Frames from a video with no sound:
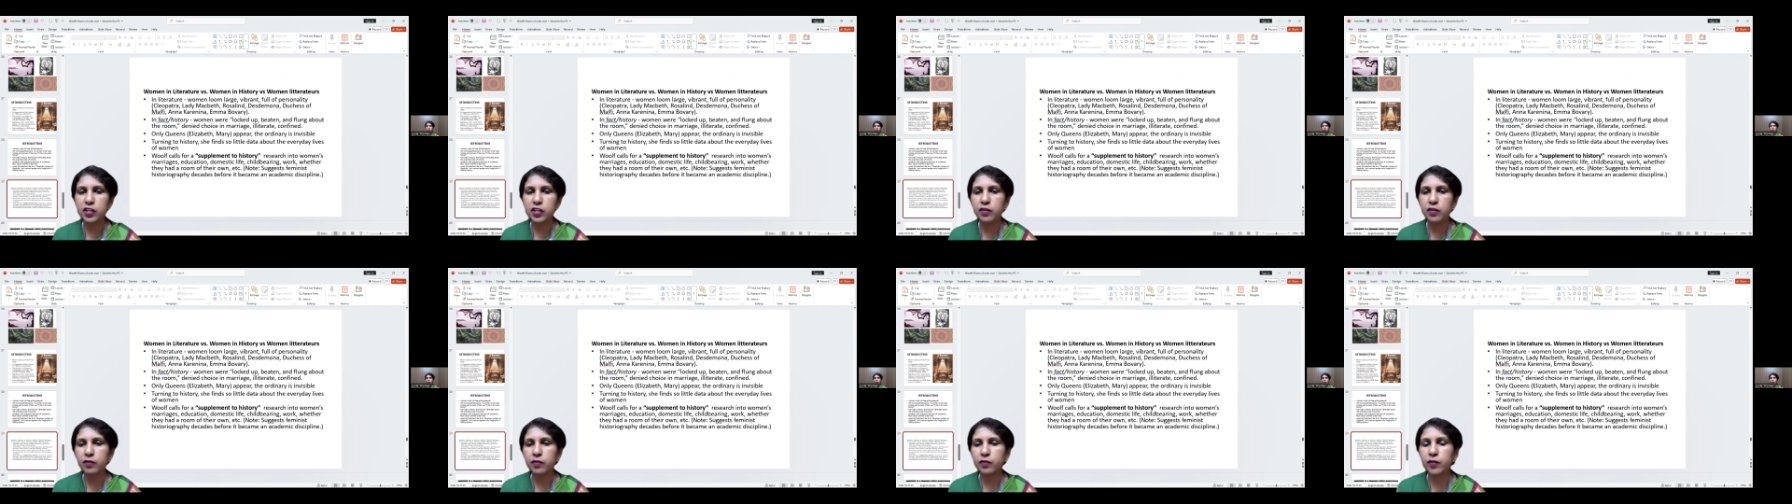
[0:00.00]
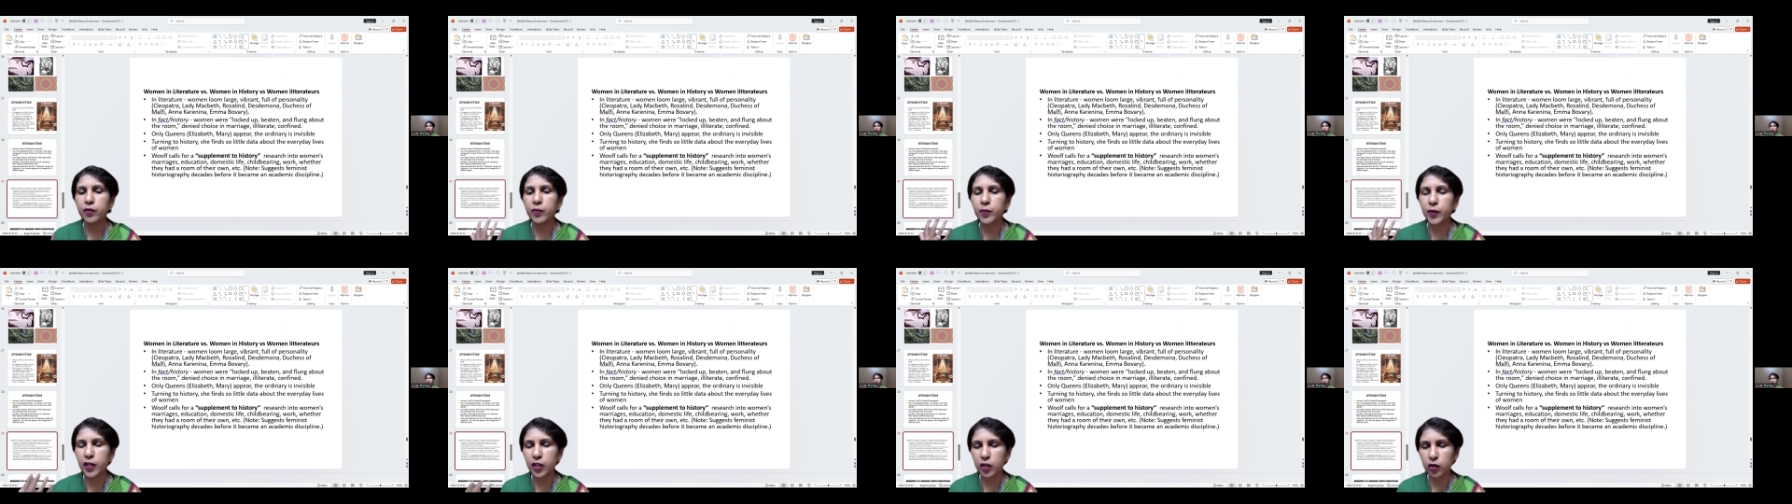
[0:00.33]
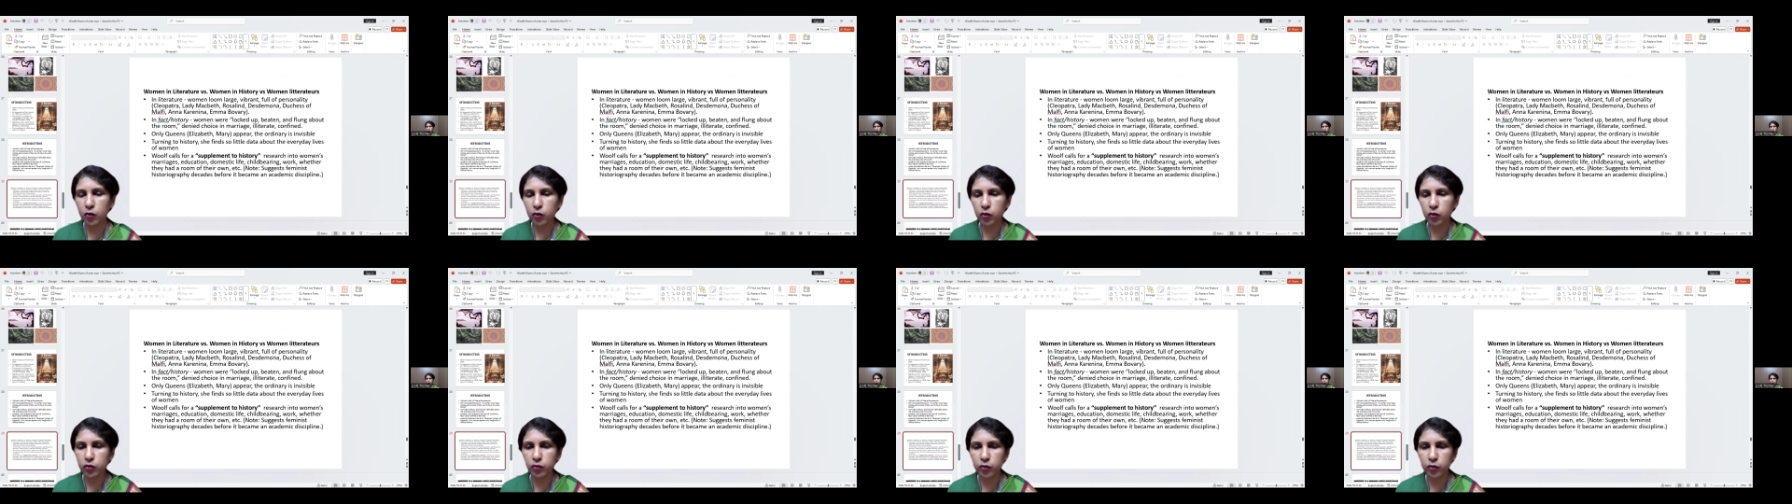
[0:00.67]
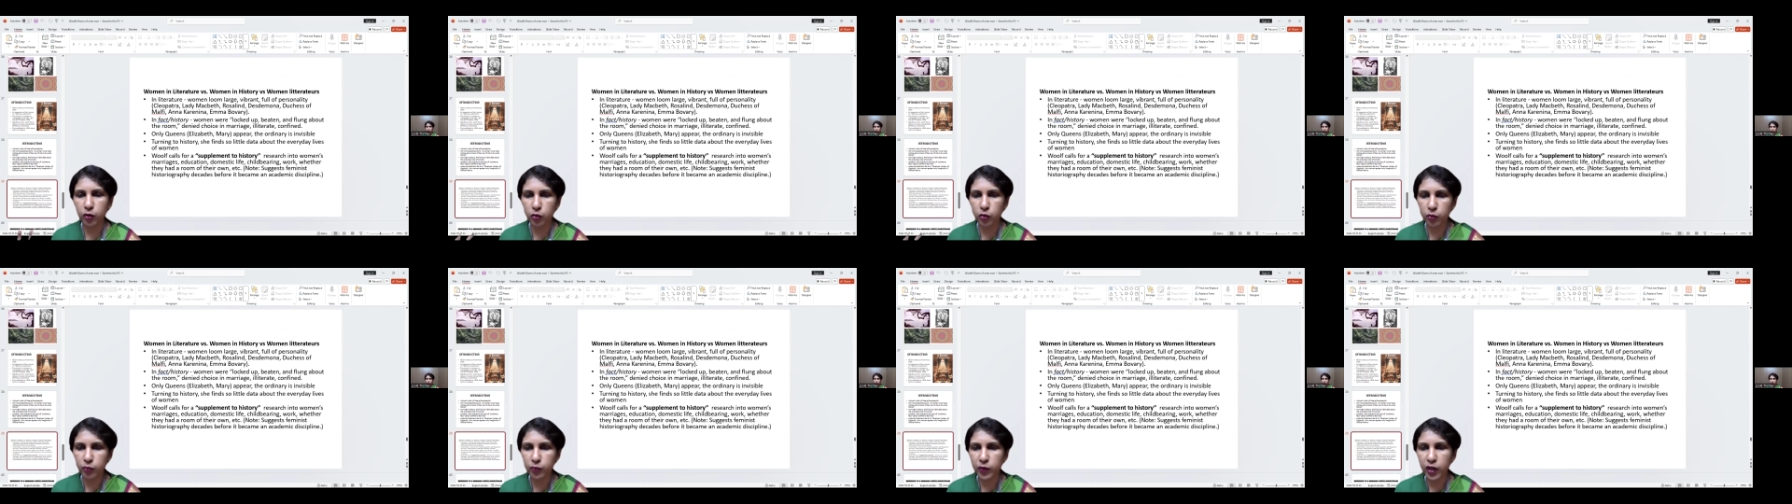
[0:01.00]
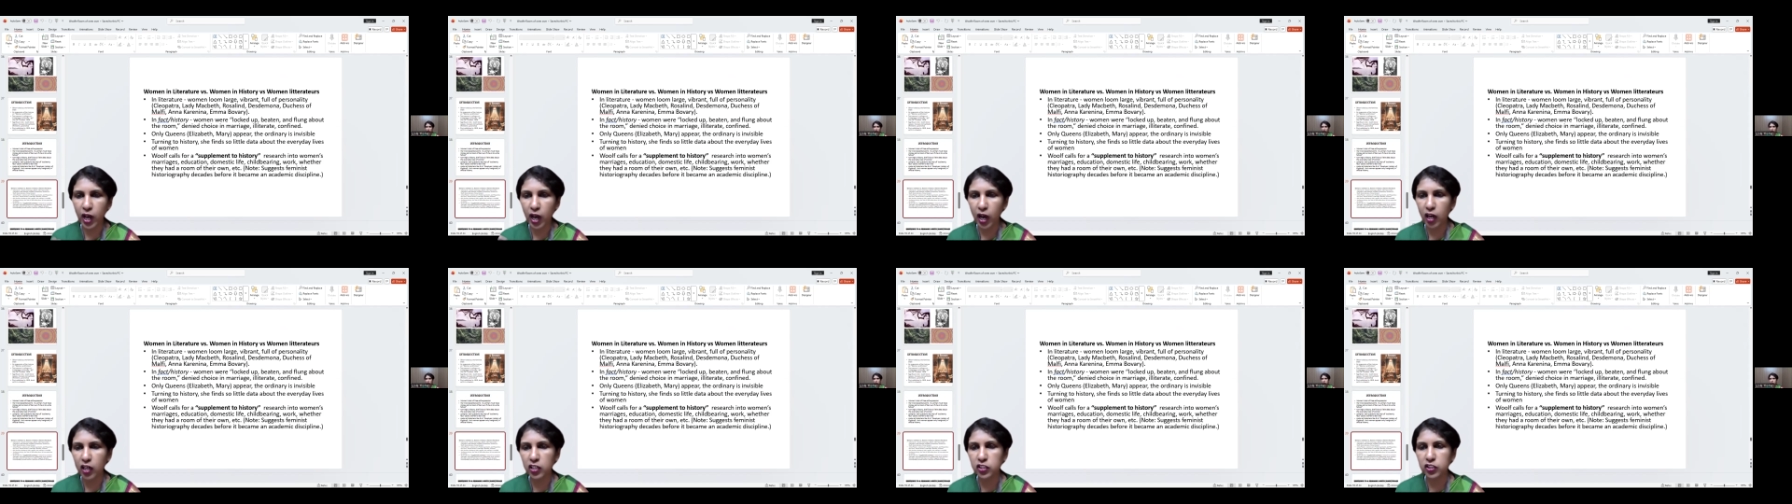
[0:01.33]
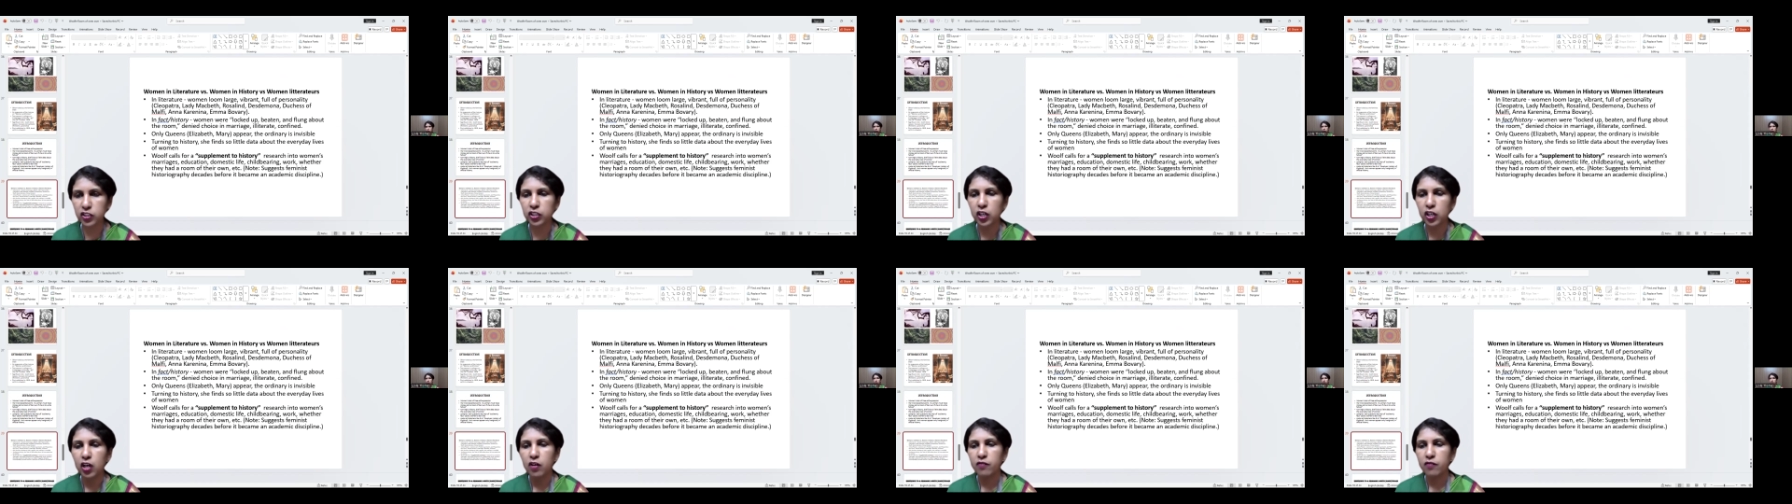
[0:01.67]
see women loom
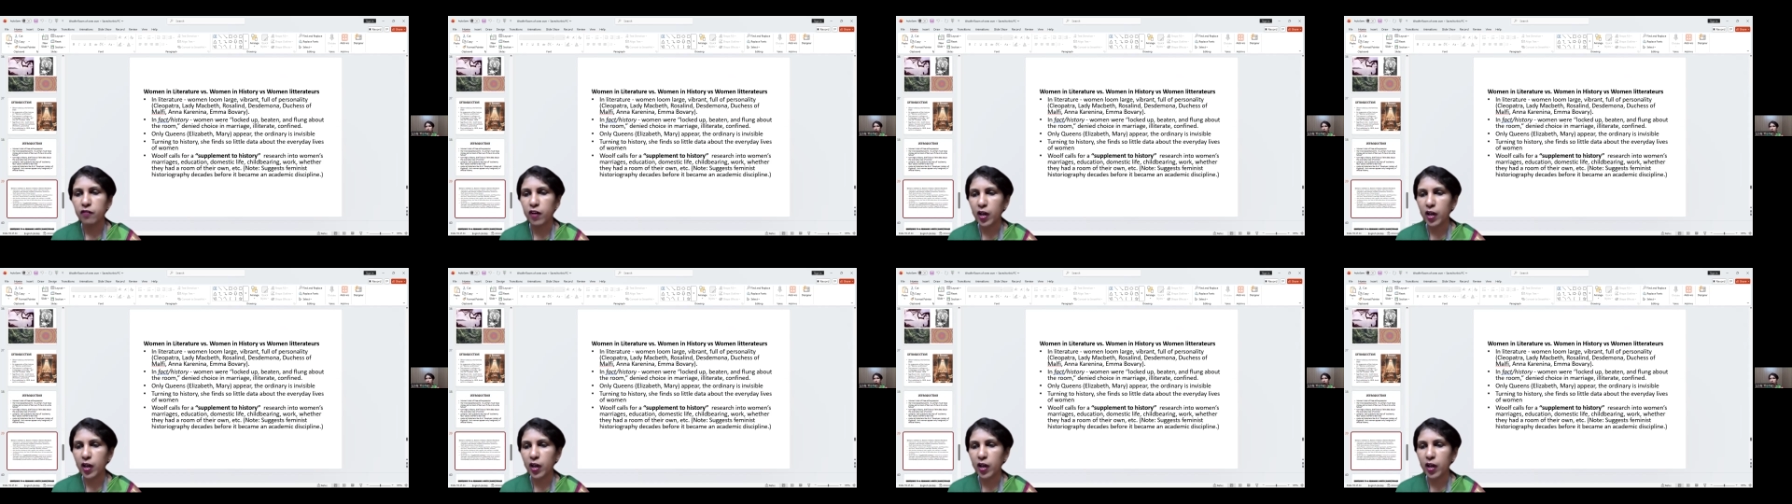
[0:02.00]
large,